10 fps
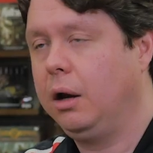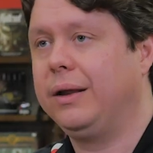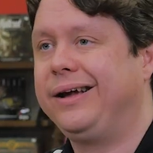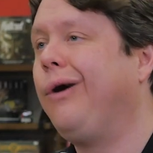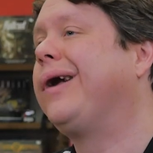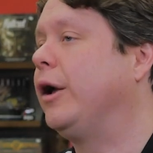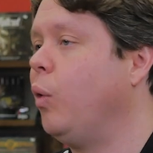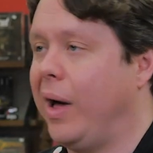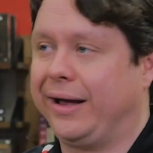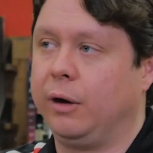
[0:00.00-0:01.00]
like, okay,
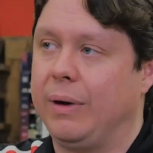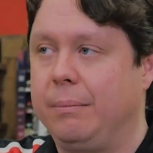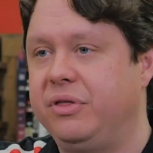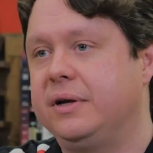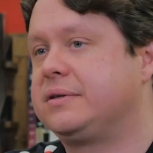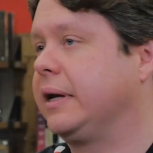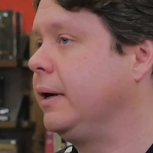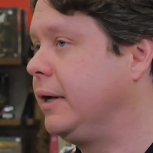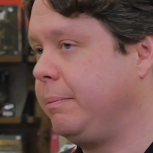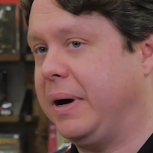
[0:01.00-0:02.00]
cool, I can grab this, I
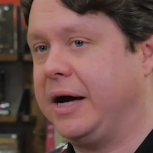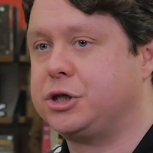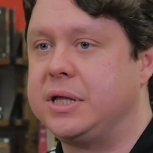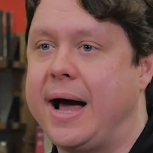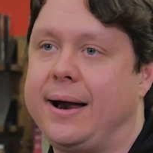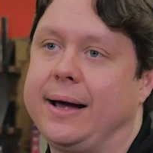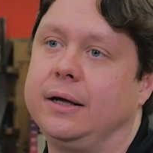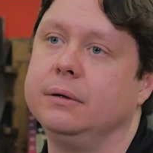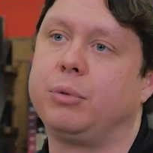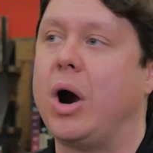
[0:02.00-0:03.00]
can bash that, I
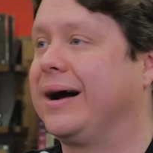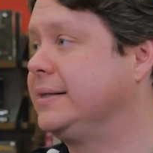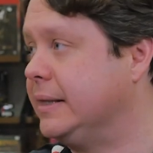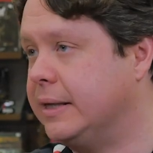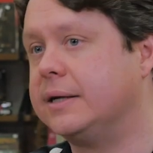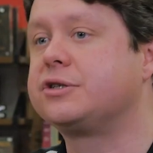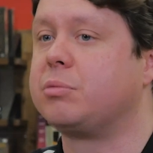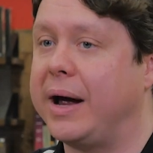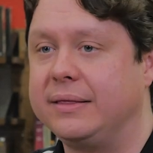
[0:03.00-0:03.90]
can proxy this, right?